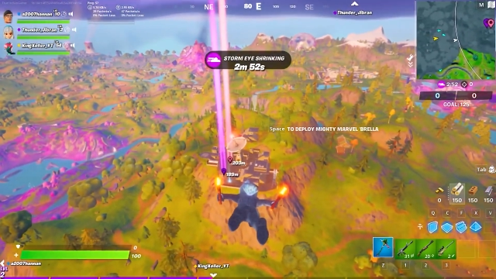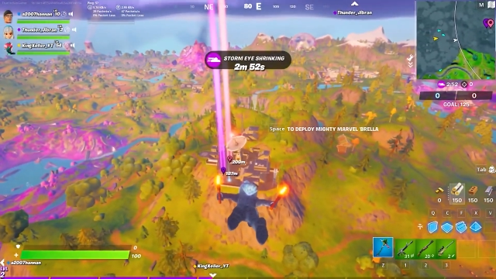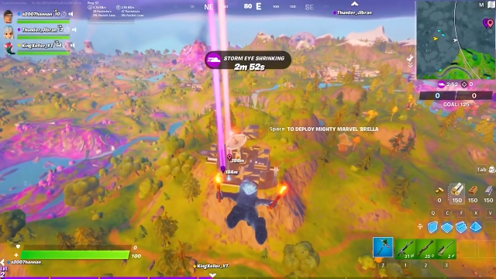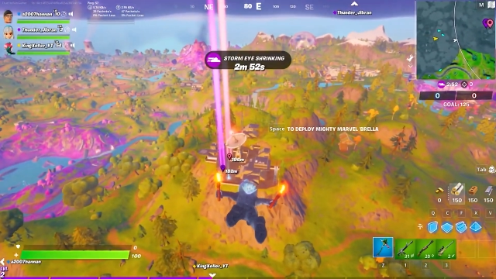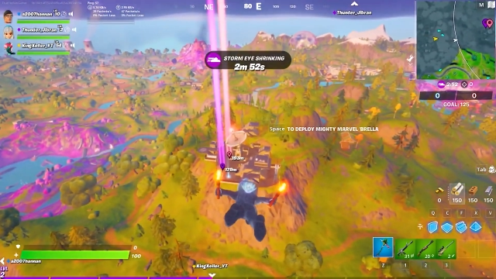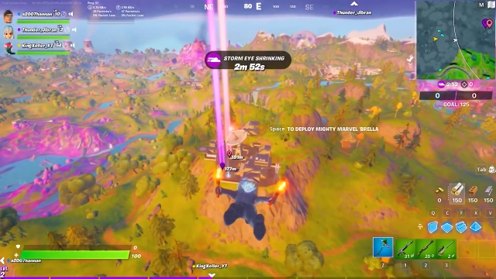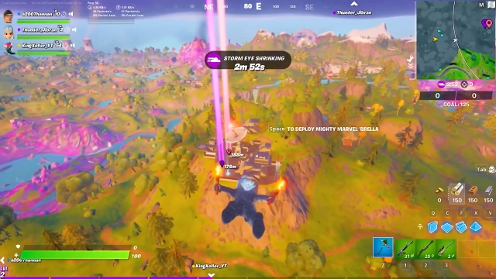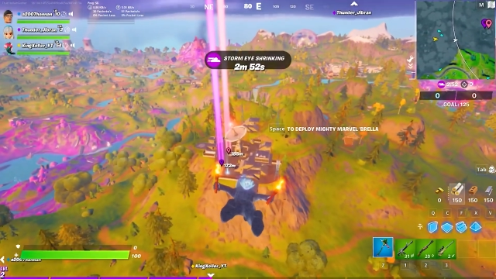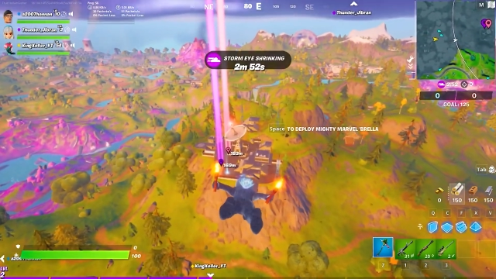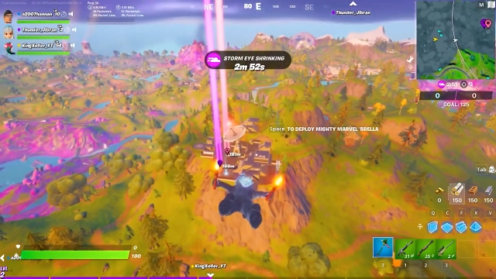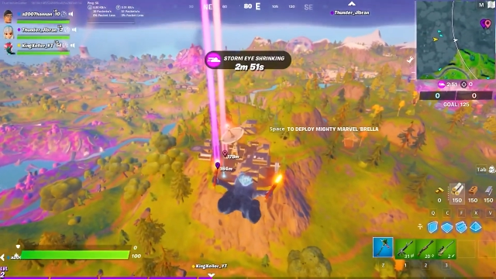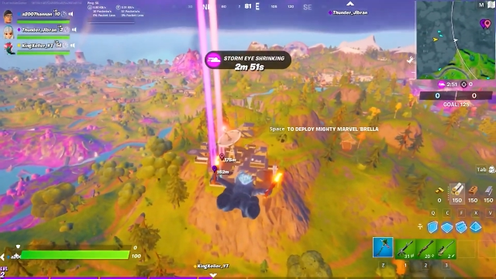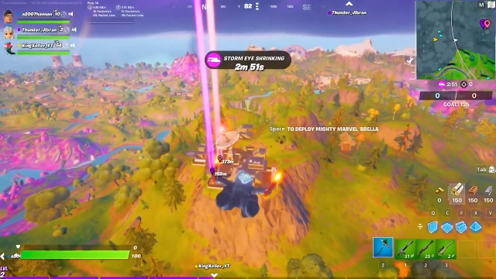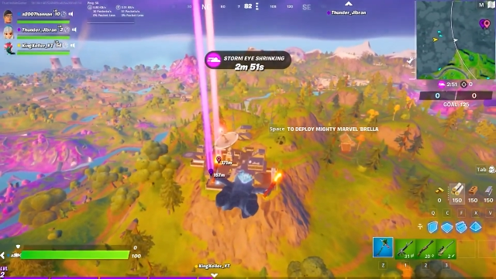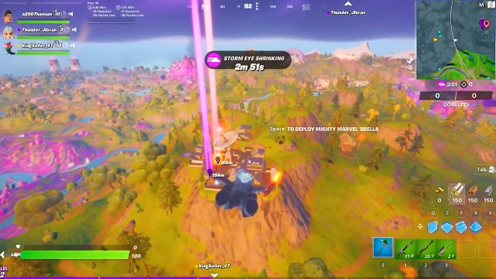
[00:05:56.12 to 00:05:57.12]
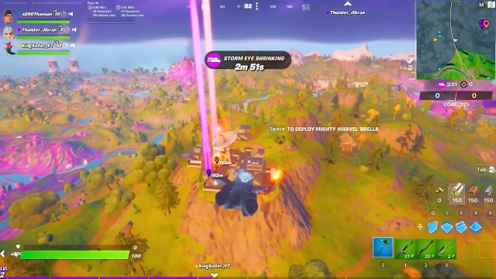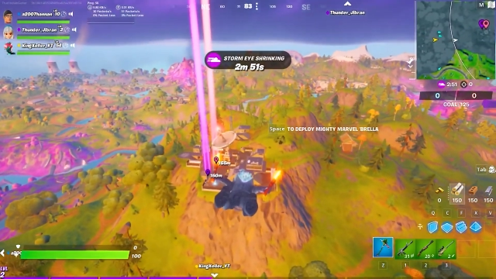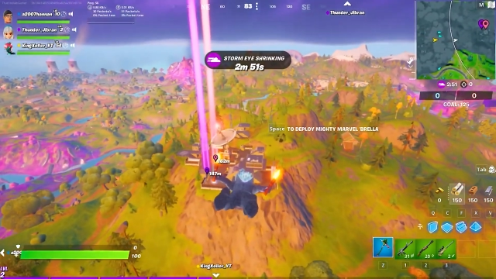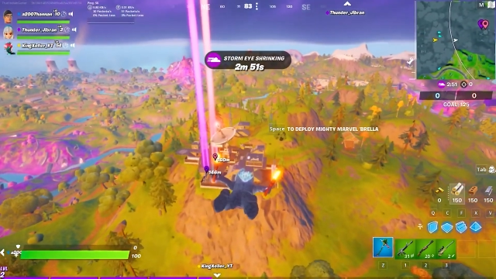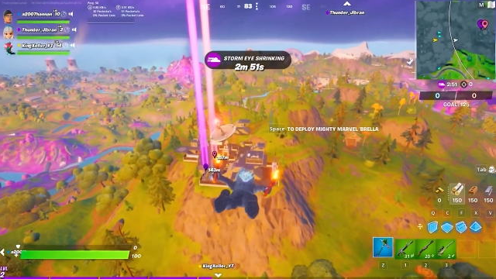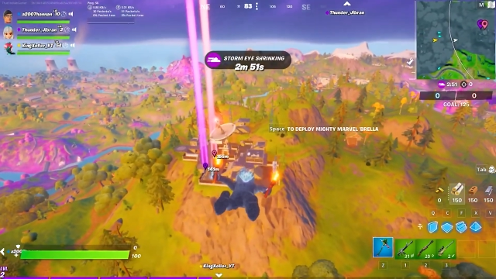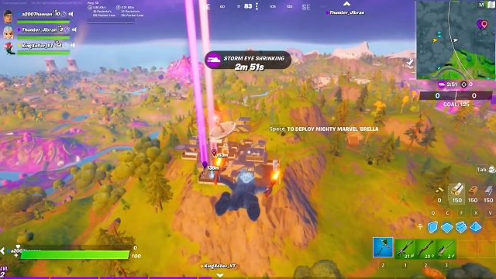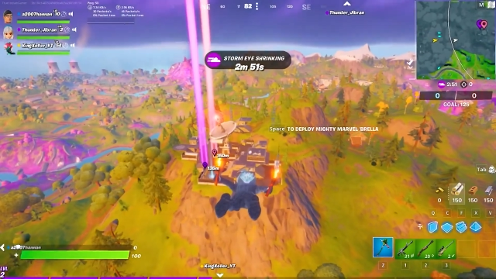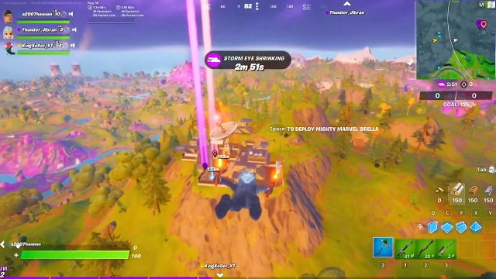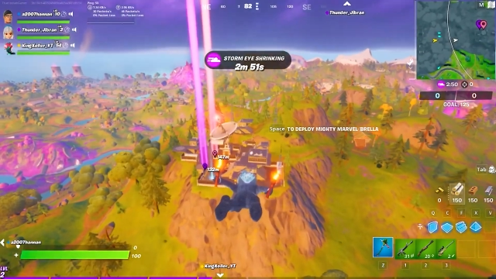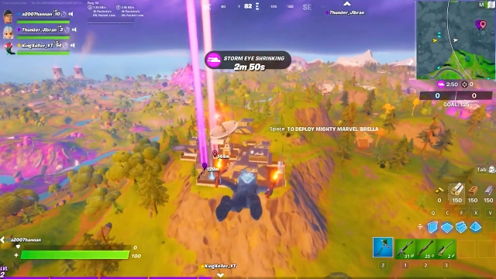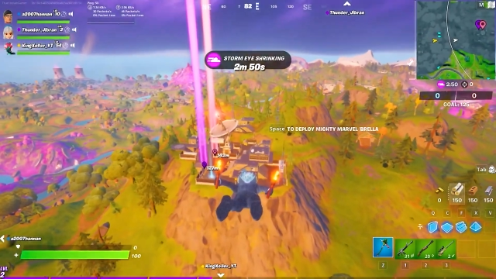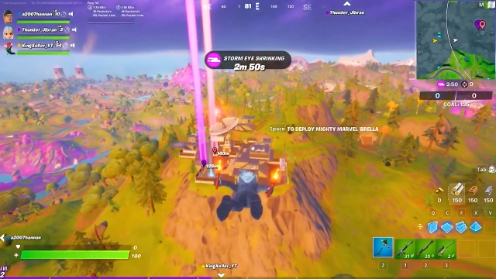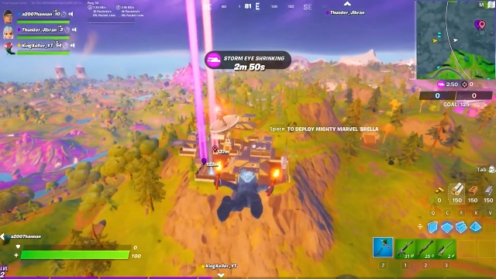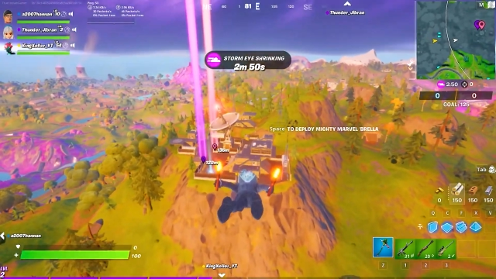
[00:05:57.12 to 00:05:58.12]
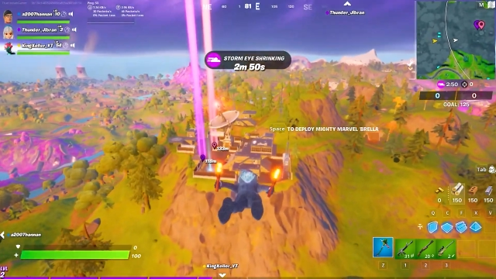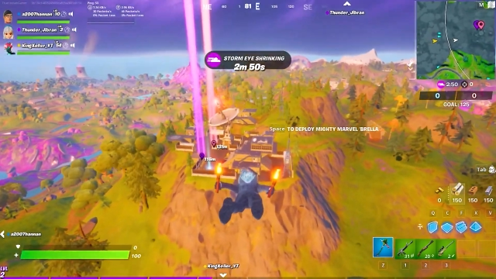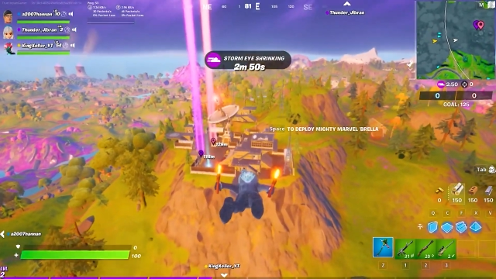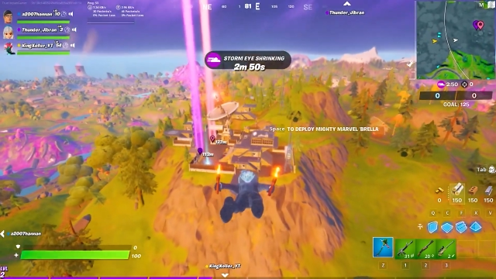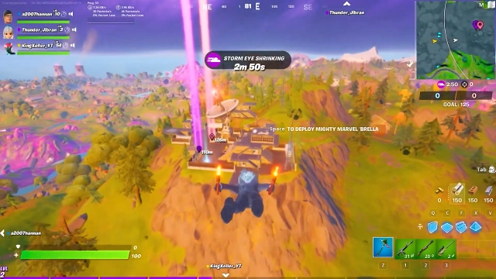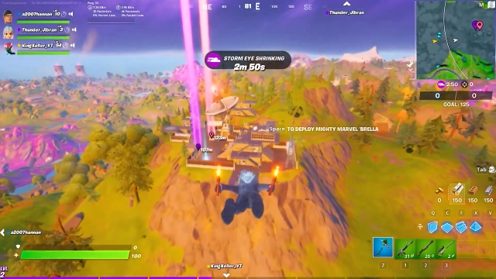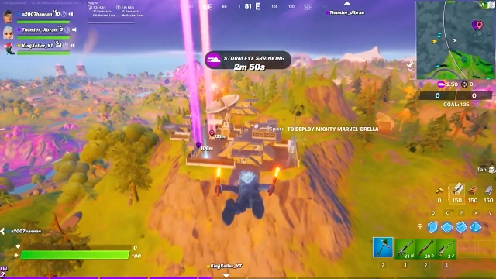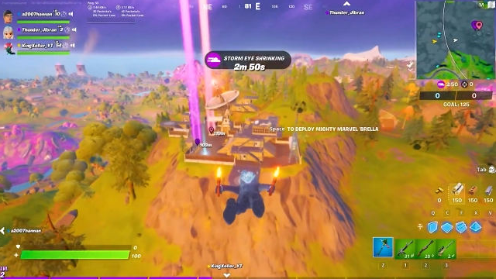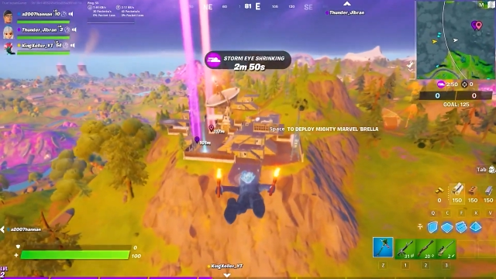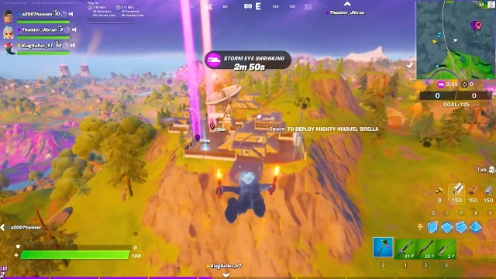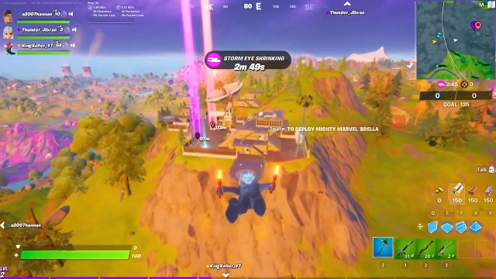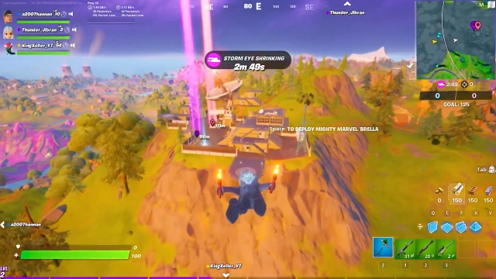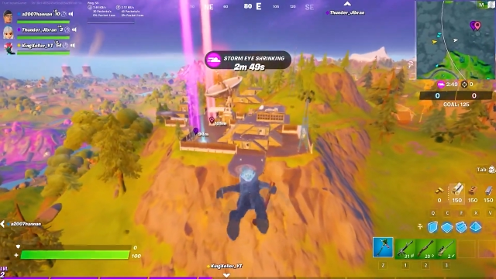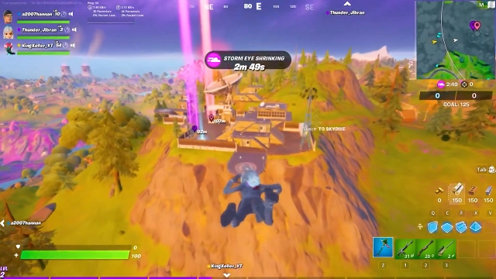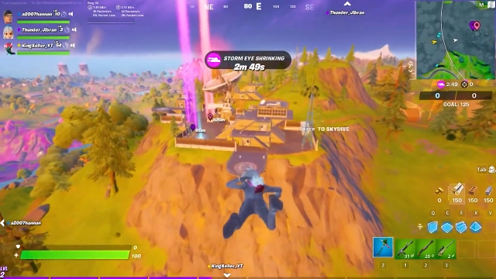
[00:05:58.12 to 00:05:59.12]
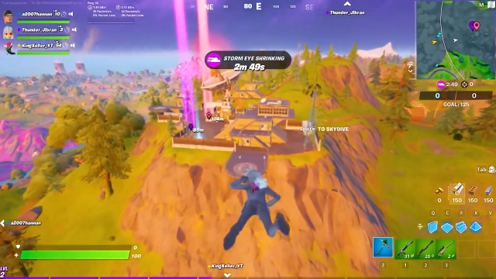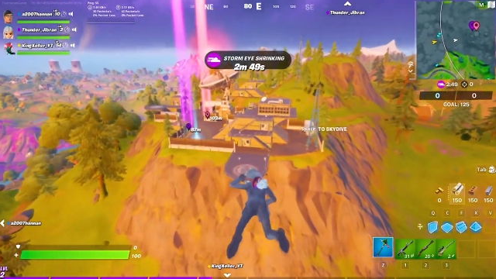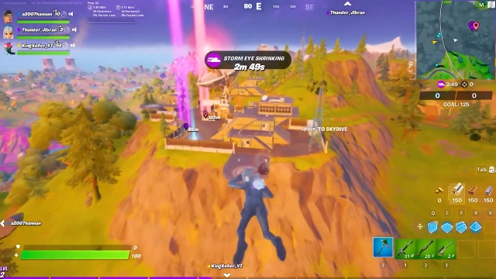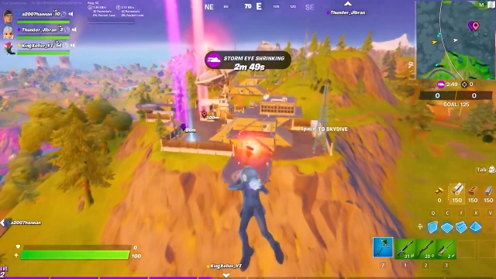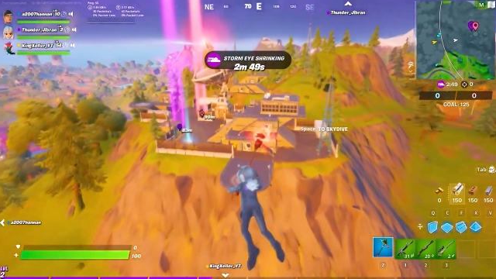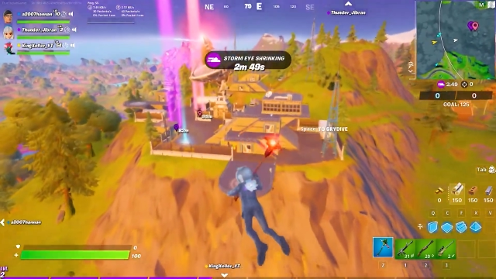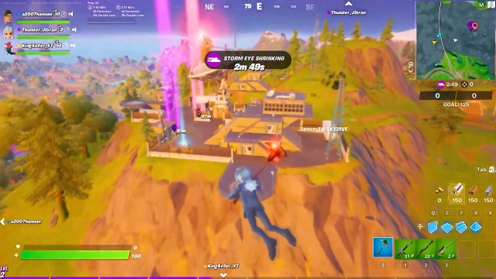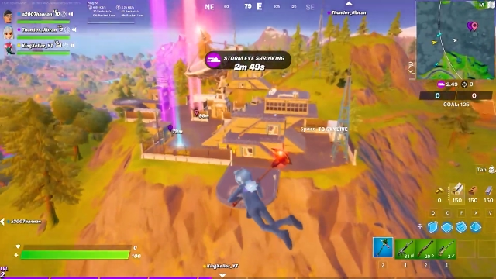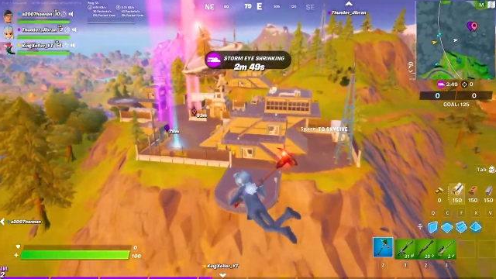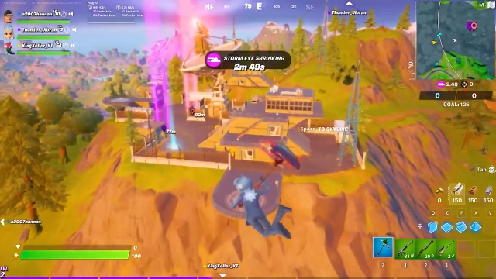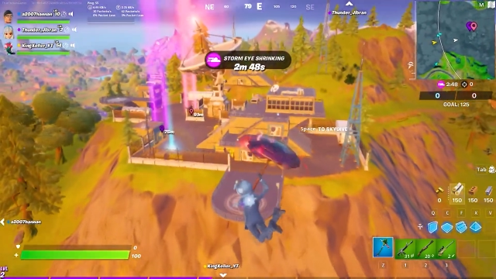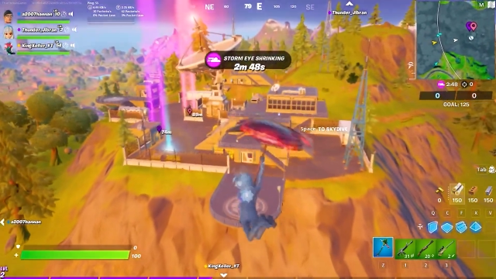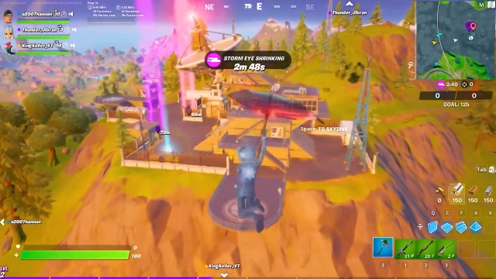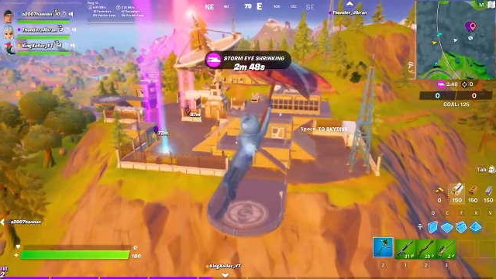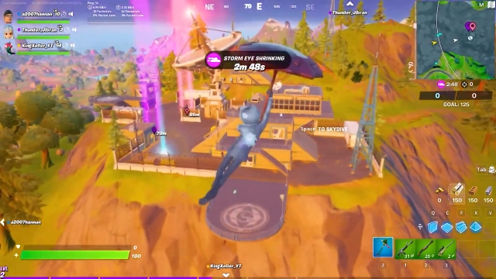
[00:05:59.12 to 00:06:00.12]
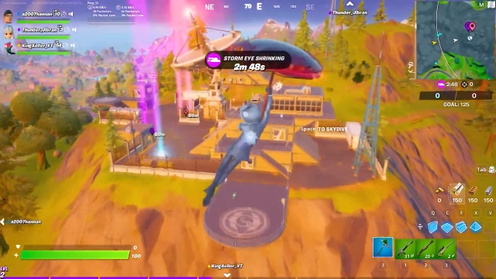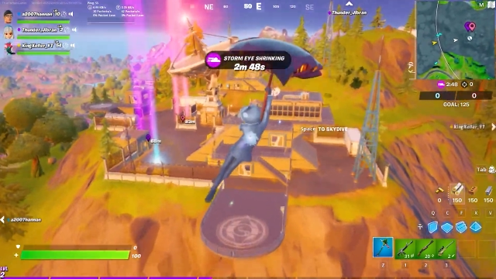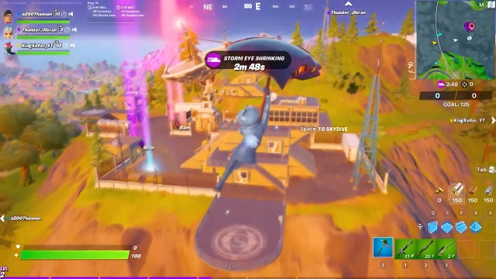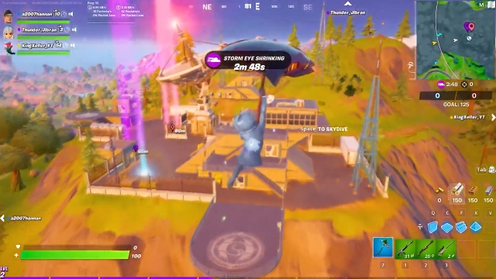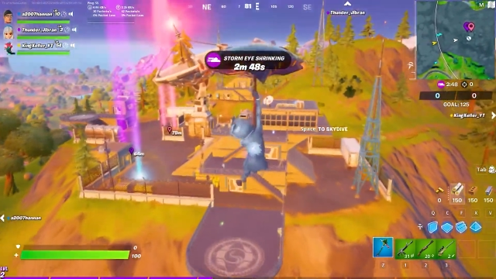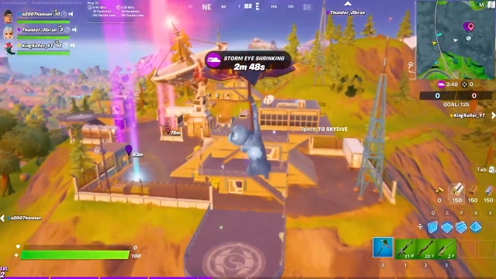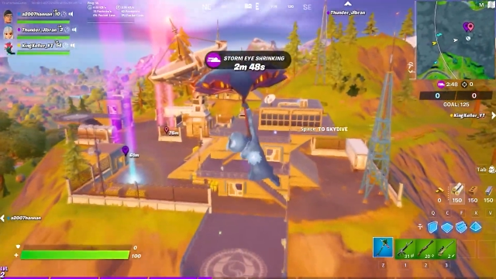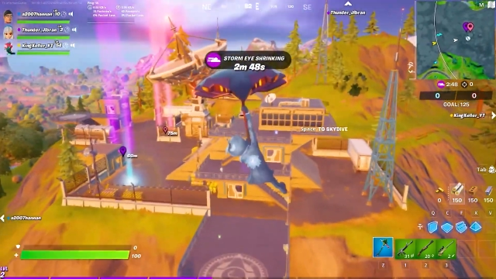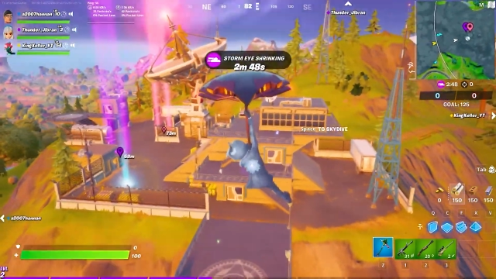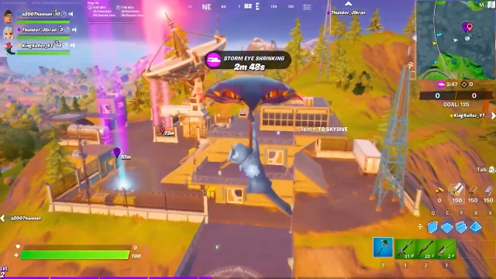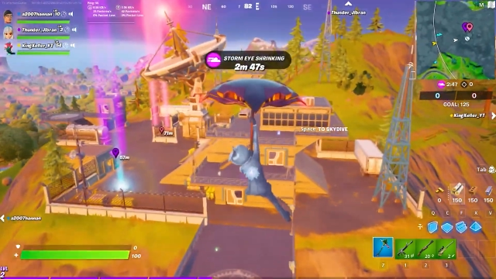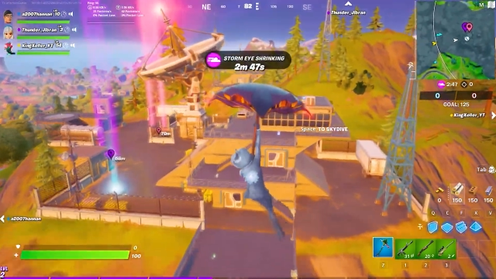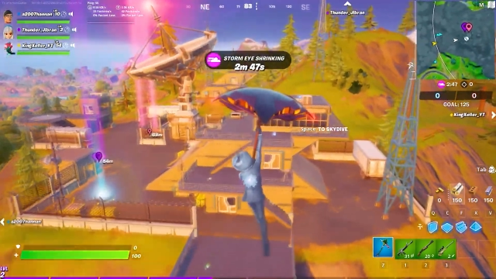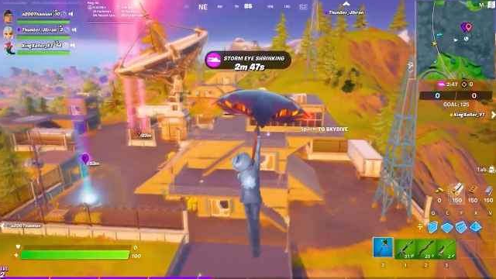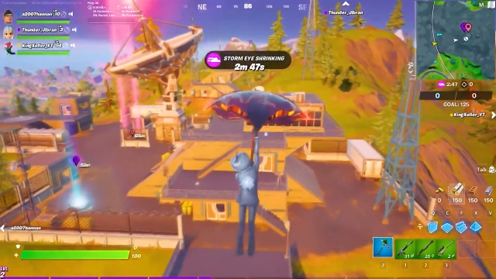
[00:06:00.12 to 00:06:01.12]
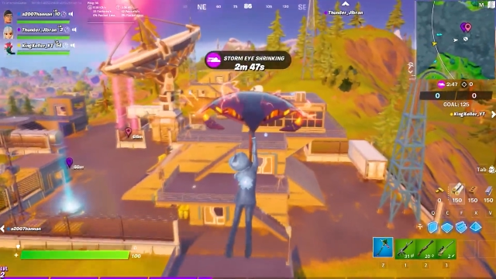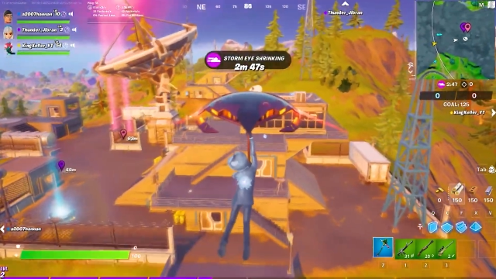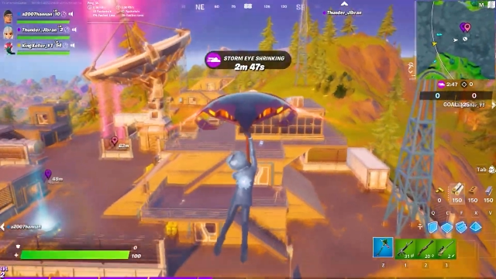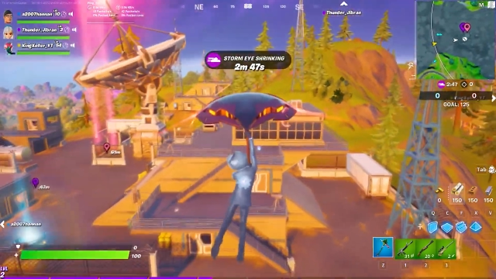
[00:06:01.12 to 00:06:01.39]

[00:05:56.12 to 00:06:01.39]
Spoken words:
Nobody's mouth can be seen.